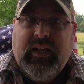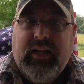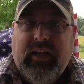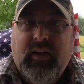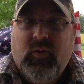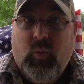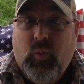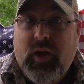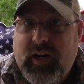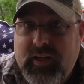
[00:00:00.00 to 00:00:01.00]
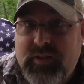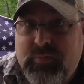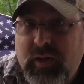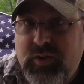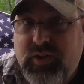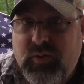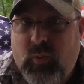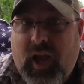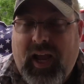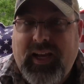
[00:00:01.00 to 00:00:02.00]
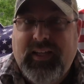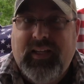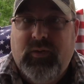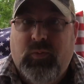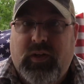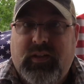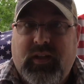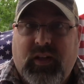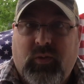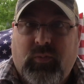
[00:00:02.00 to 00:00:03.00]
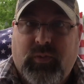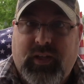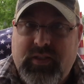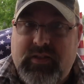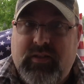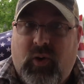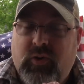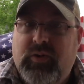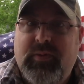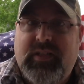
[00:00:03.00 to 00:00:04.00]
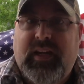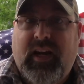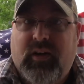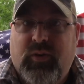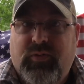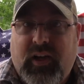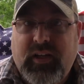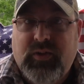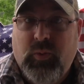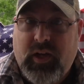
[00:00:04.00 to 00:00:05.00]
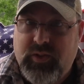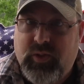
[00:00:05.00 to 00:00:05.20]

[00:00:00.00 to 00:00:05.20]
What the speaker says: what his mission, why he did what, his ultimate sacrifice was.